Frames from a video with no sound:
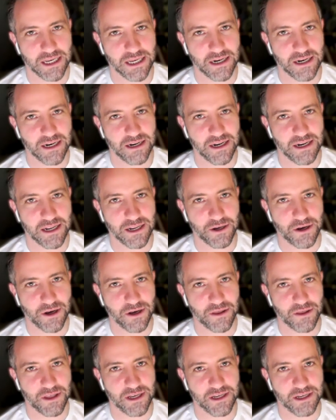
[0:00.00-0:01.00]
and and you
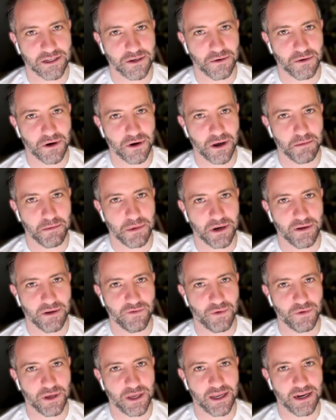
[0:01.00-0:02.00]
got things going on but
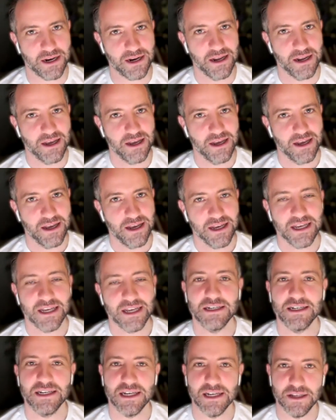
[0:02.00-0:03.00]
if we can
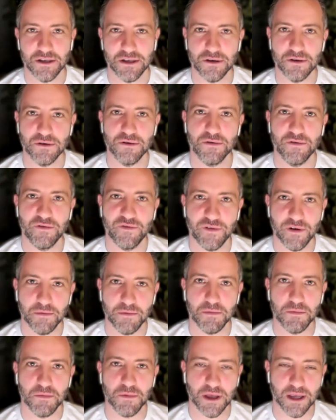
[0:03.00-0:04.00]
continue
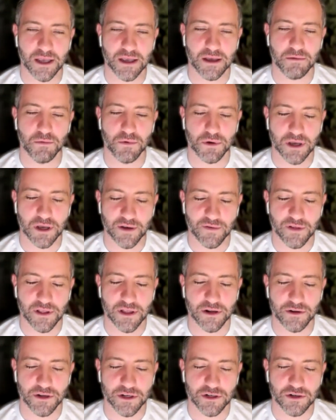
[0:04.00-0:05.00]
from like we'll give a
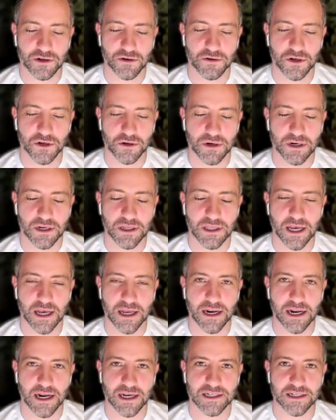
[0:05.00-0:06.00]
little intro to it and
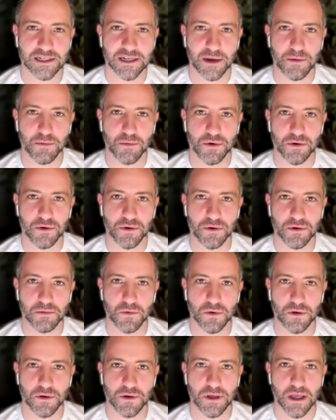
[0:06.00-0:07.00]
then next time we'll
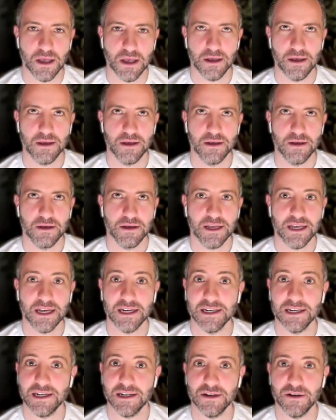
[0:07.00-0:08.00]
we'll
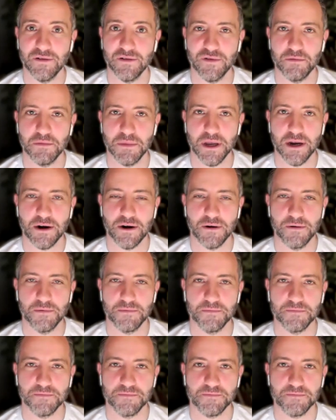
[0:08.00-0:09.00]
continue from there
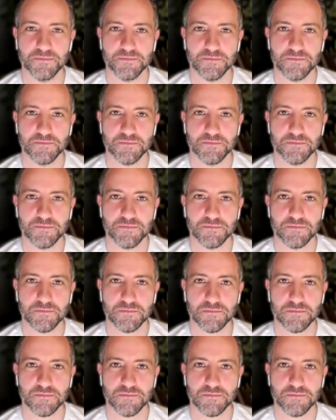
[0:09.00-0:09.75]
sure